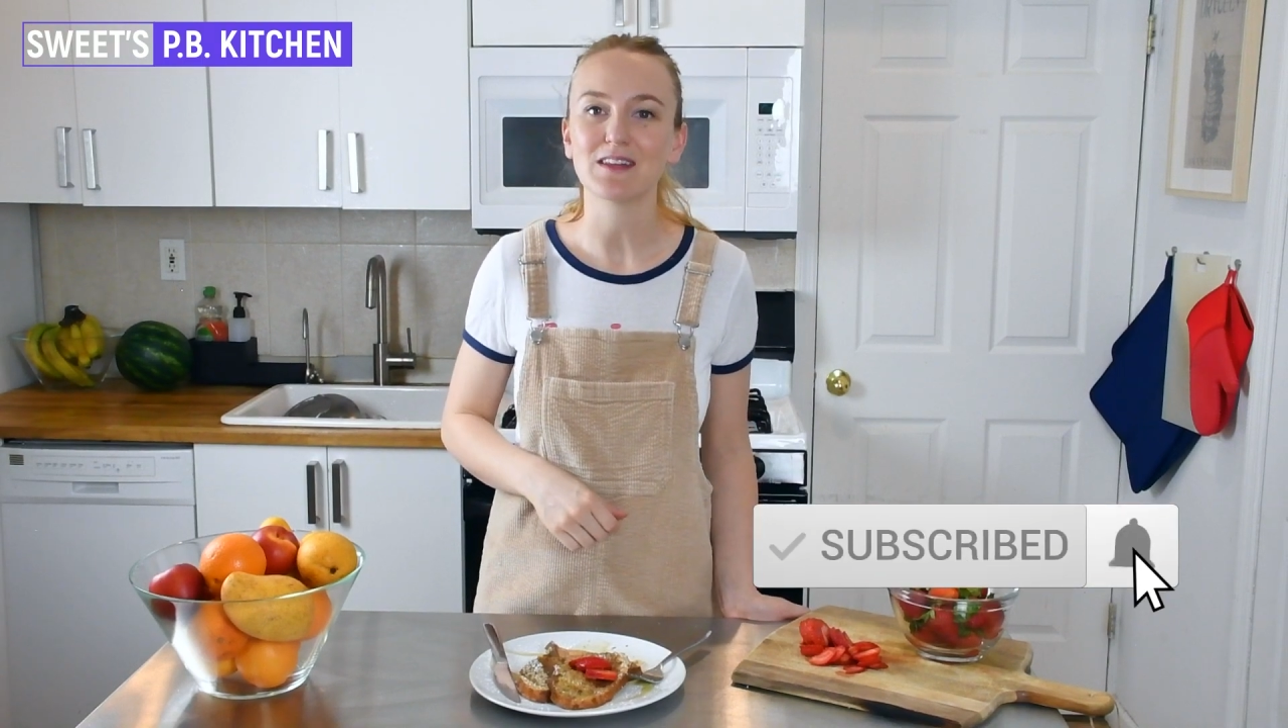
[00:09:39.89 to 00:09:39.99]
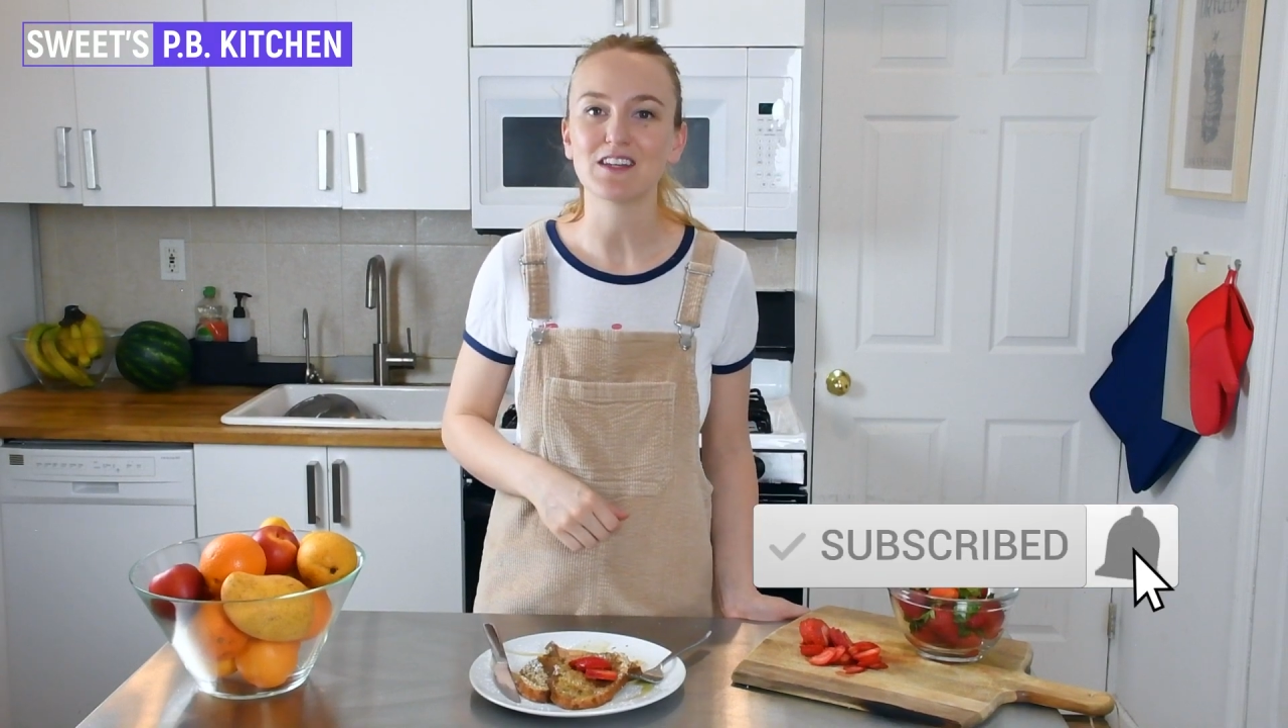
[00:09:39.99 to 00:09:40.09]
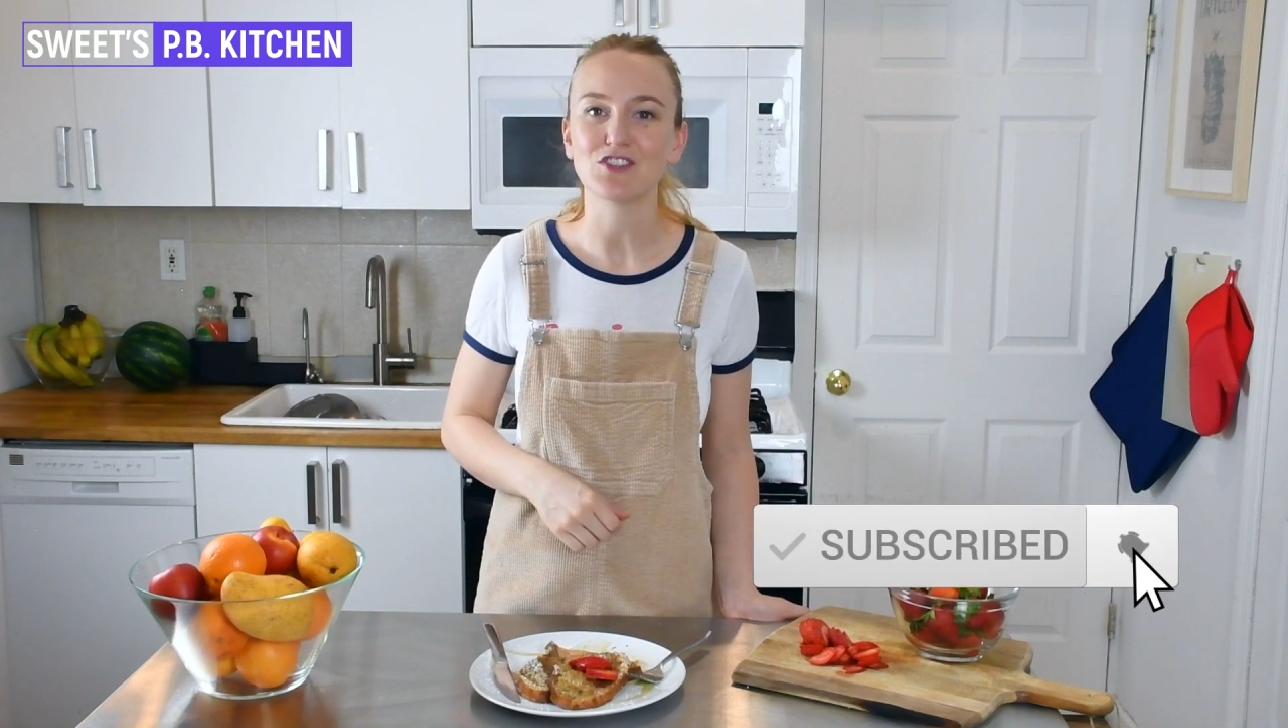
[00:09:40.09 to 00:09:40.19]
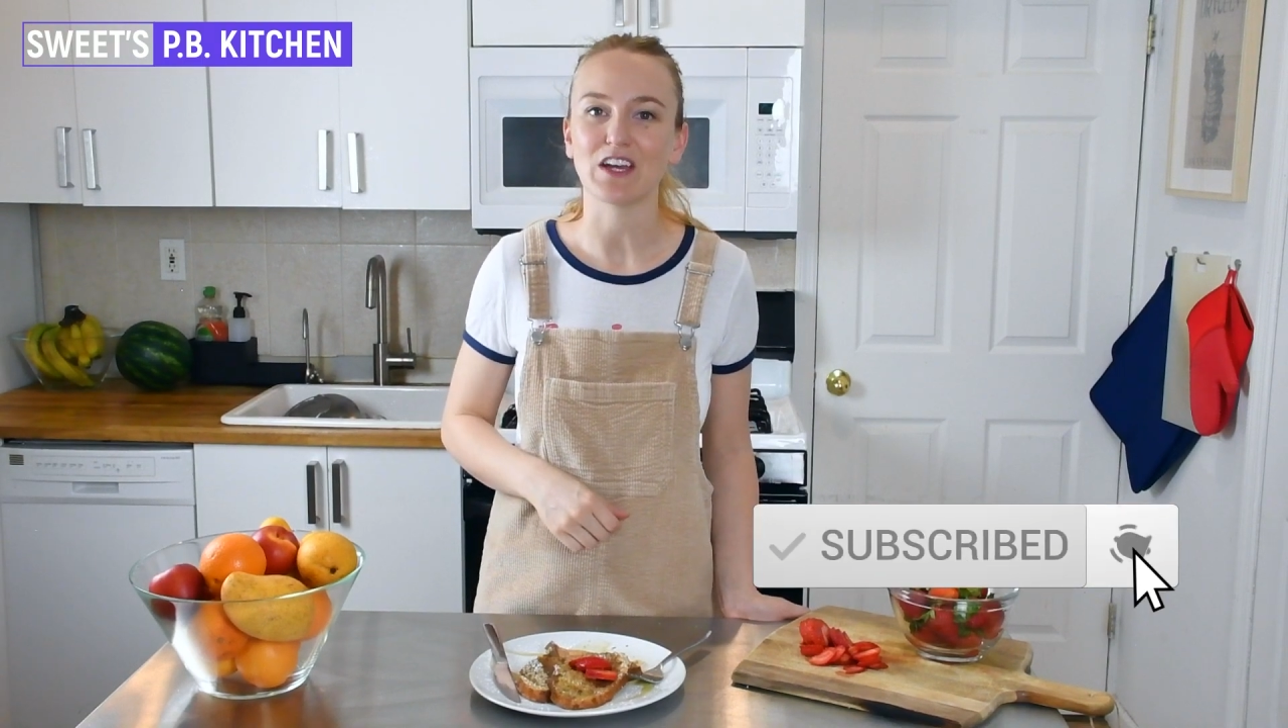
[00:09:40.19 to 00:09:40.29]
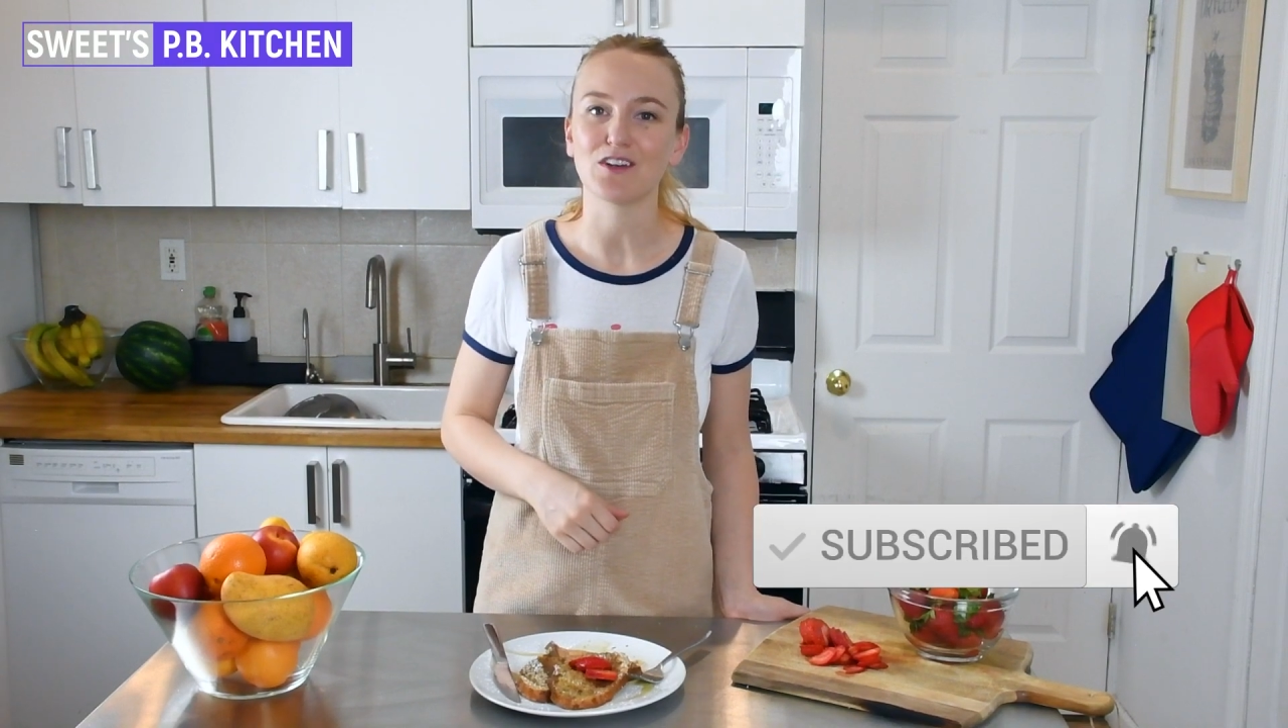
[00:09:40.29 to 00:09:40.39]
to
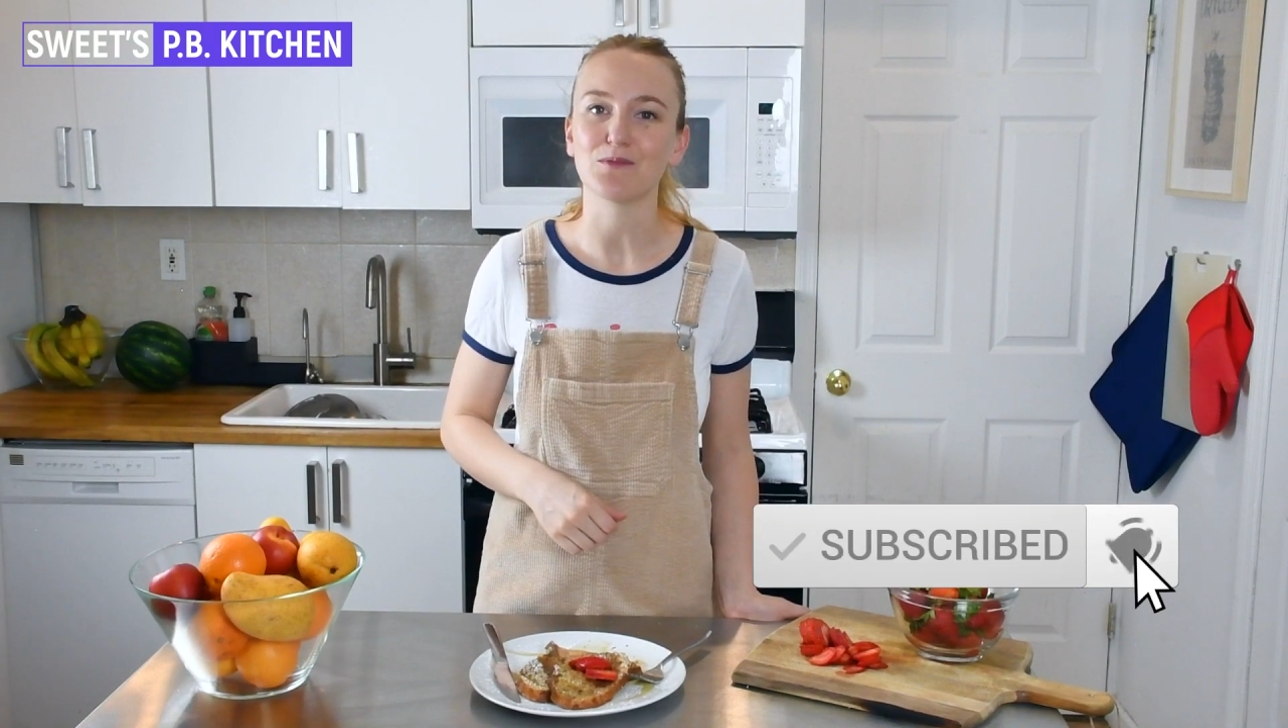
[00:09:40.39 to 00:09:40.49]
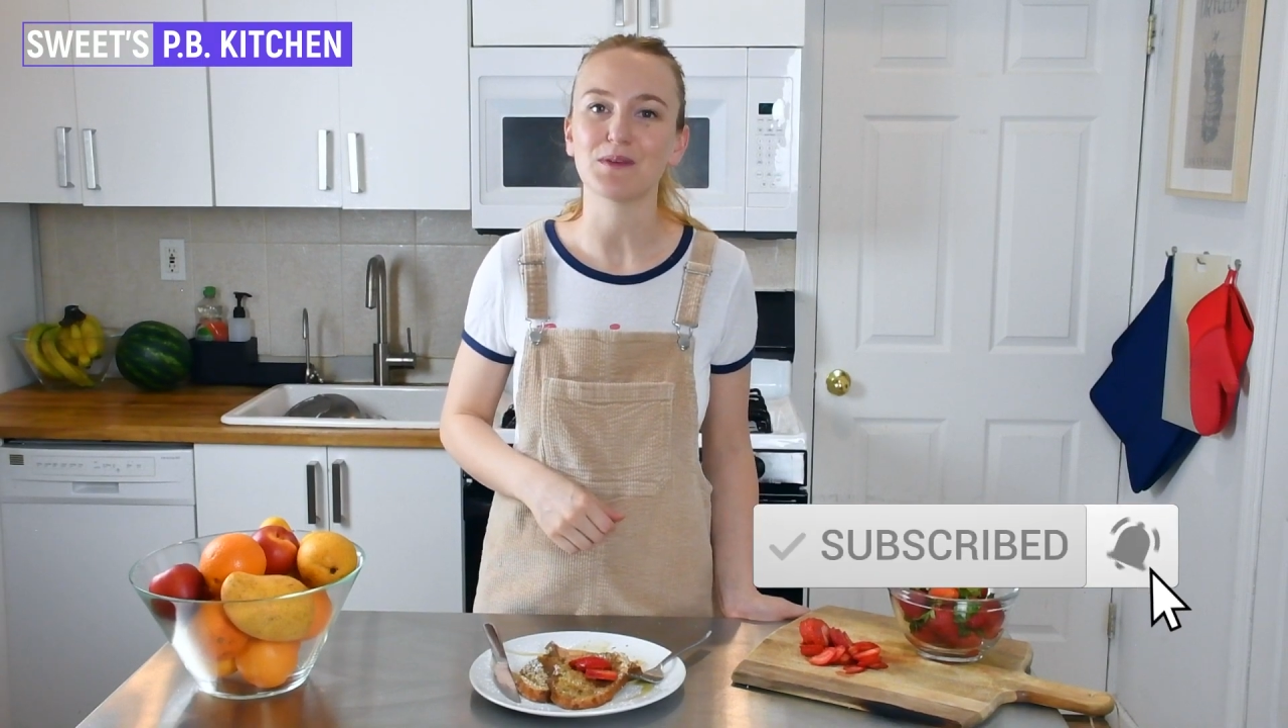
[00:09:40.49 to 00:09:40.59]
the channel